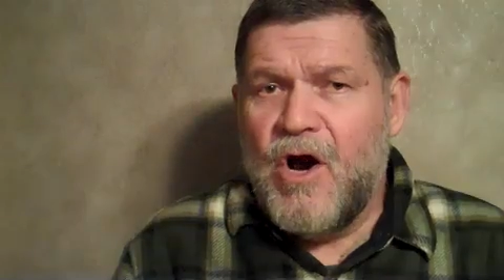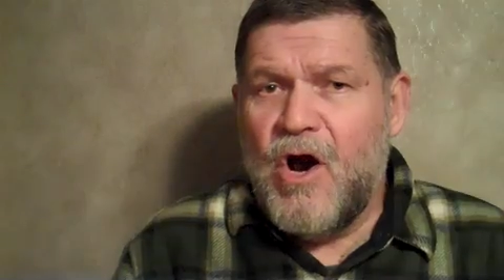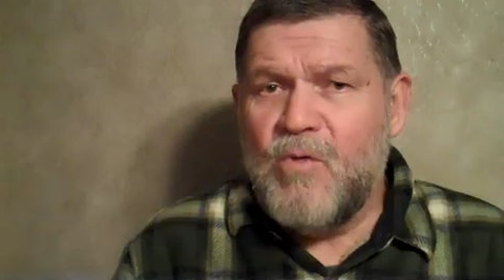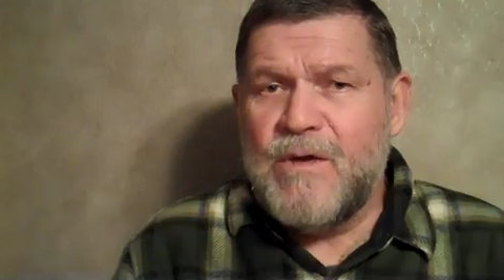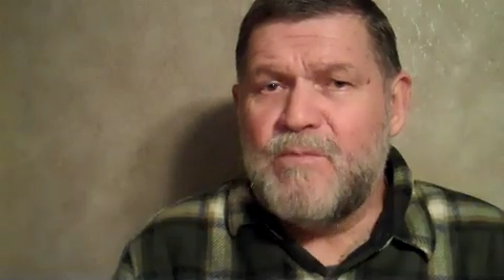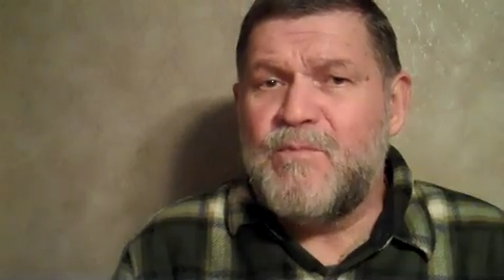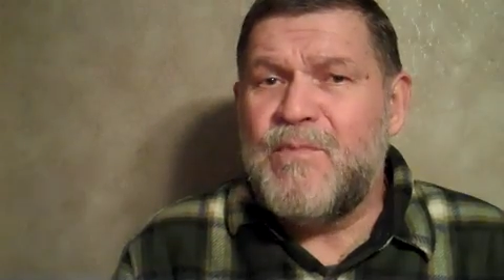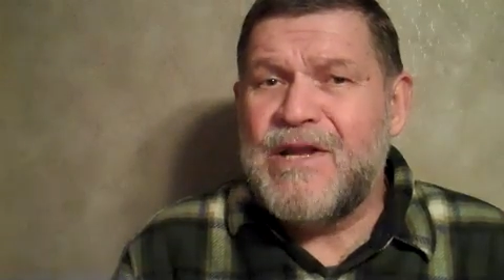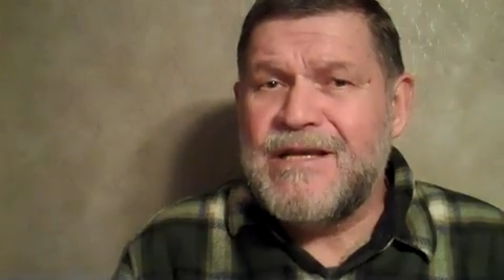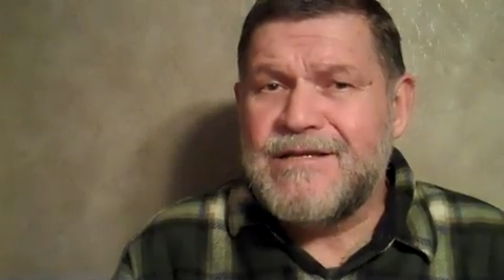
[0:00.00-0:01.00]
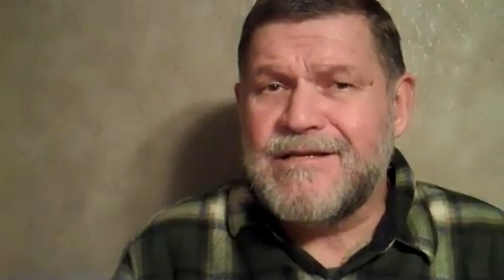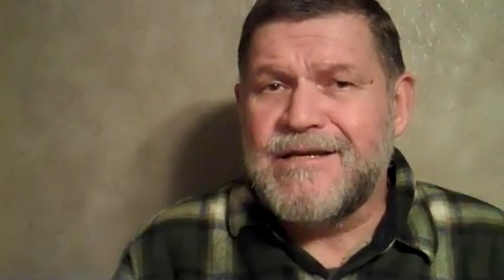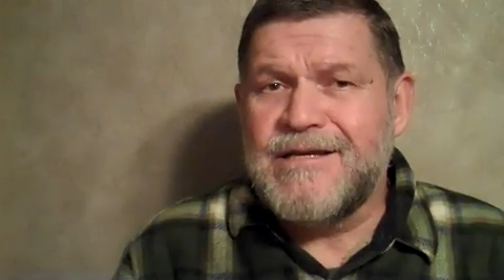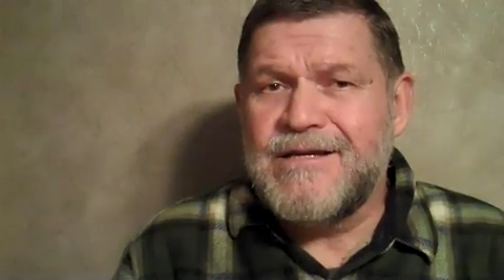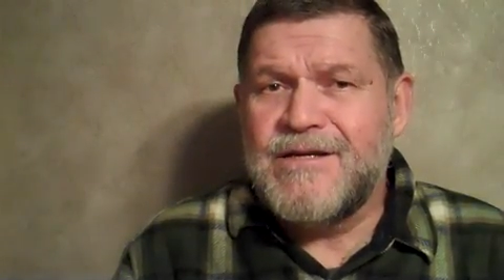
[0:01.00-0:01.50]
Are we
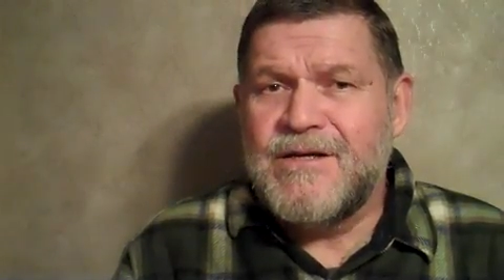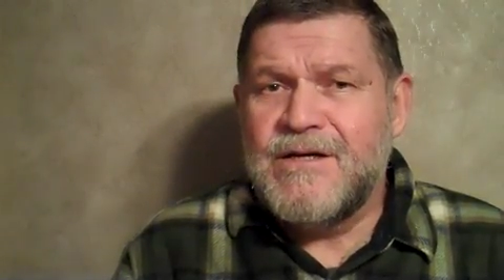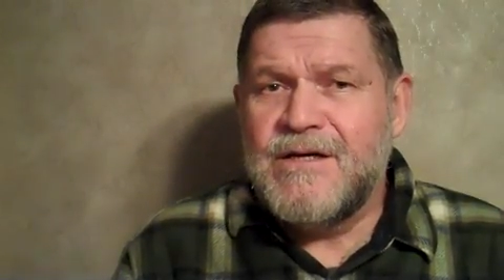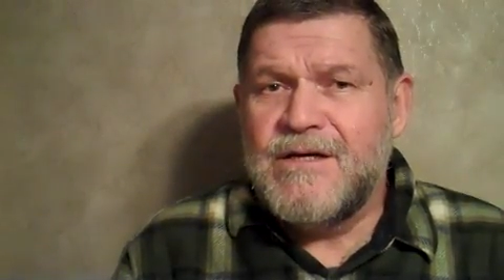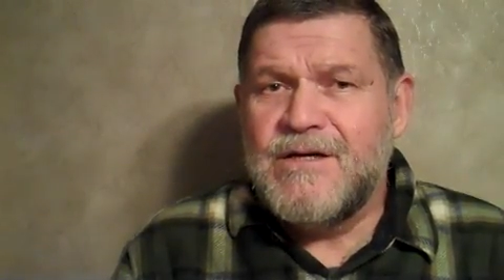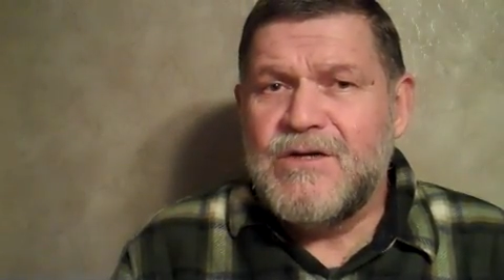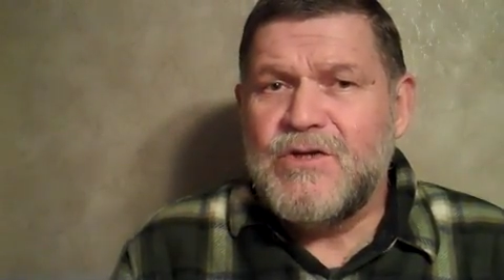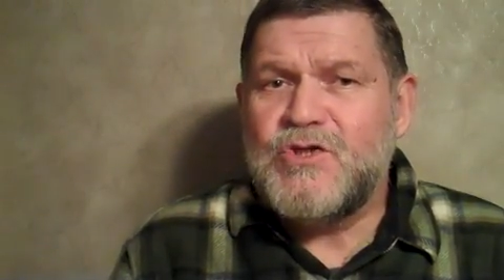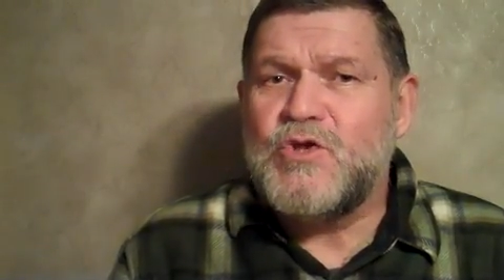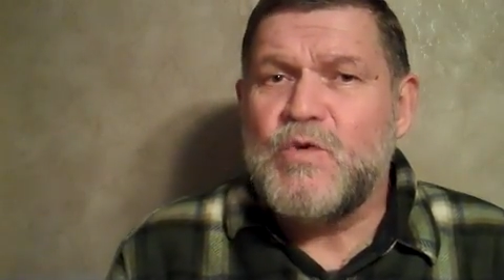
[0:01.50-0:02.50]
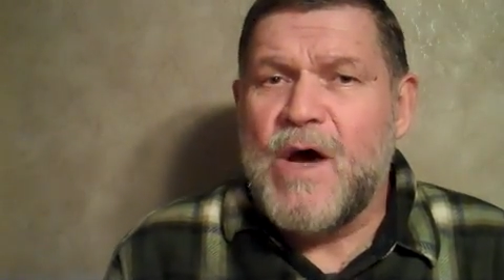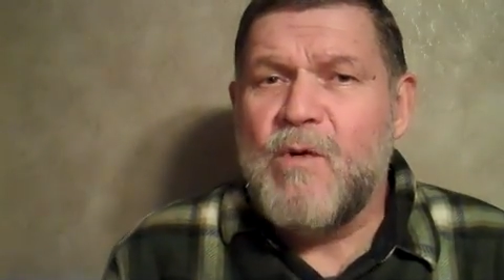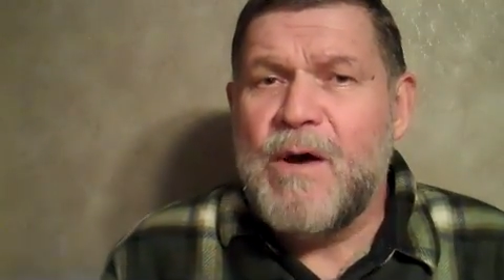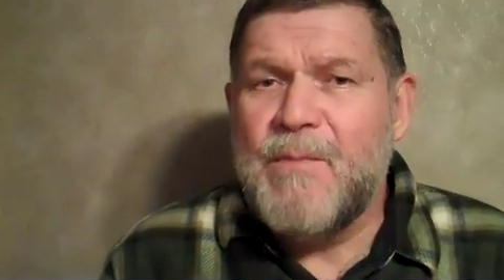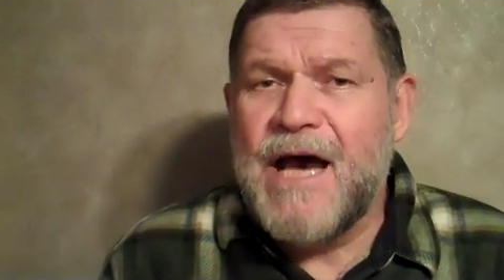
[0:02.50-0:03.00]
pleasing to
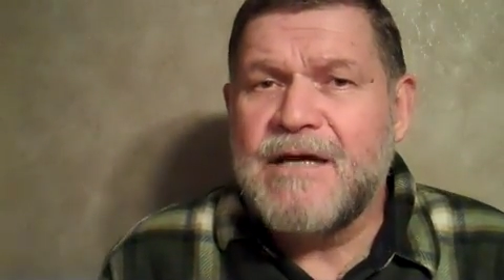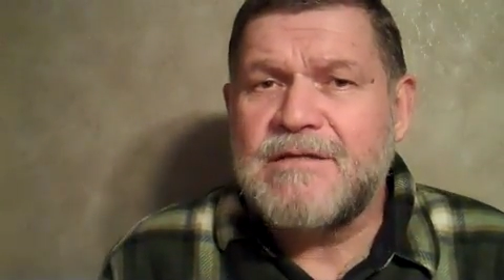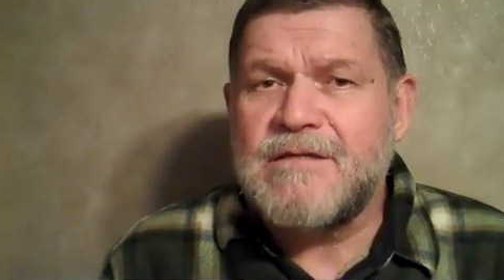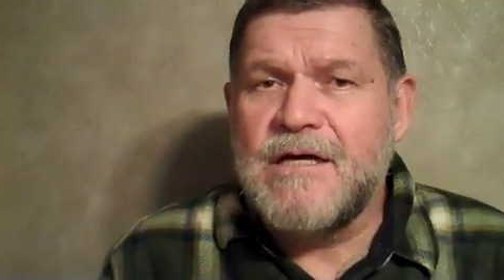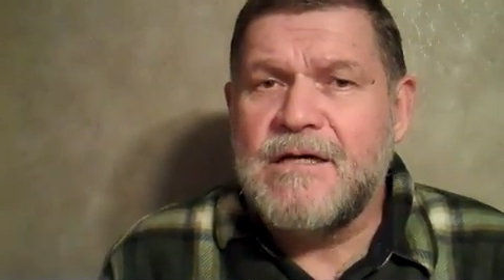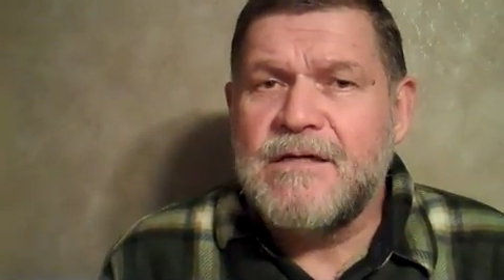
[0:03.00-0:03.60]
our Master?